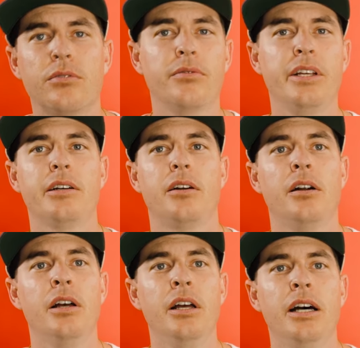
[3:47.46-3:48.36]

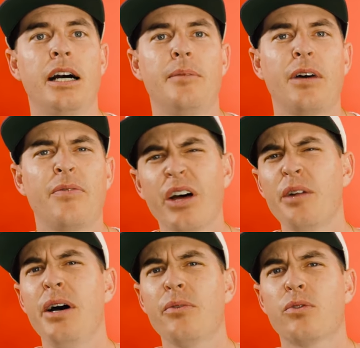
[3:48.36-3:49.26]
career, um, I've
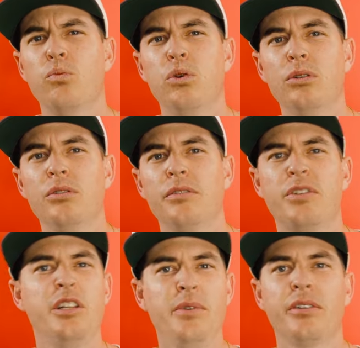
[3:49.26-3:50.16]
thought about the world of
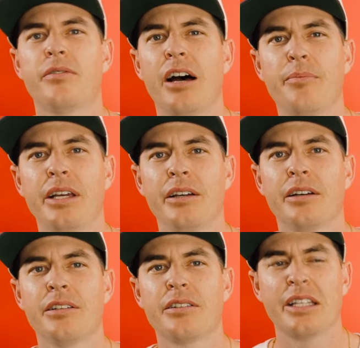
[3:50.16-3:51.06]
stimuli around
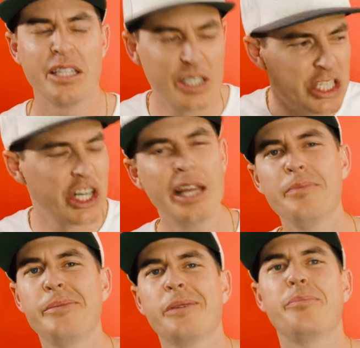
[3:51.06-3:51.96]
me as like this
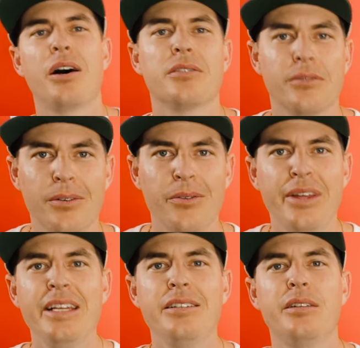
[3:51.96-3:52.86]
giant big puzzle,
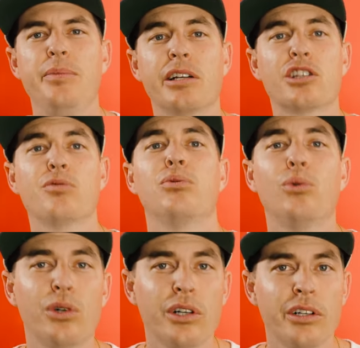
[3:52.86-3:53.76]
things to be
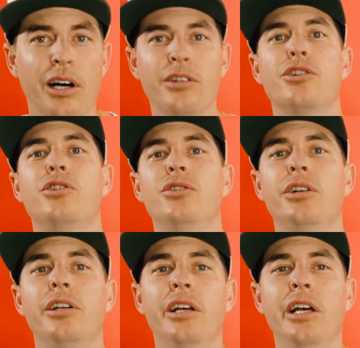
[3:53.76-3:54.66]
explored,
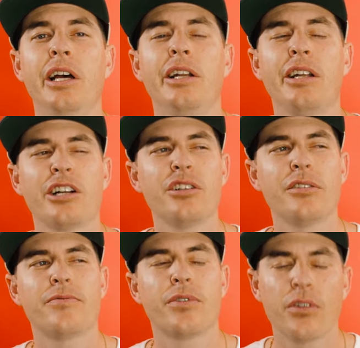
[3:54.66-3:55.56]
understood, not
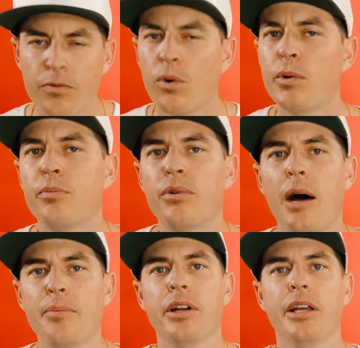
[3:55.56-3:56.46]
just for their formal
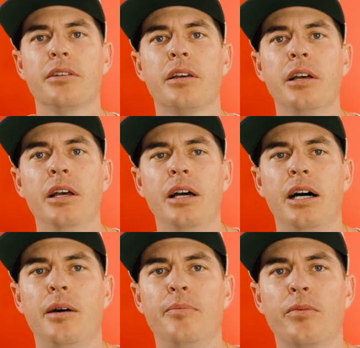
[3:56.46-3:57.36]
properties
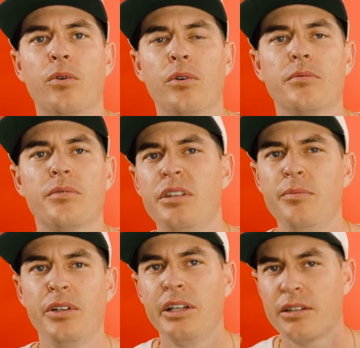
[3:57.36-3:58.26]
um, or
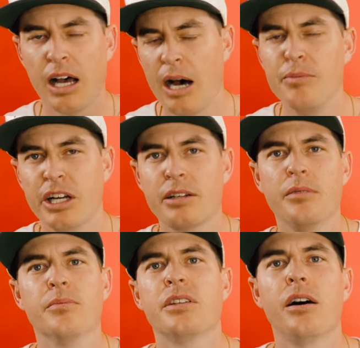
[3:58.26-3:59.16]
stimuli as objects
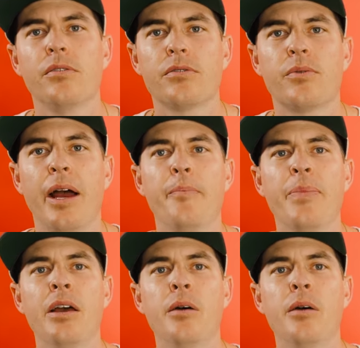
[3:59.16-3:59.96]
themselves, right?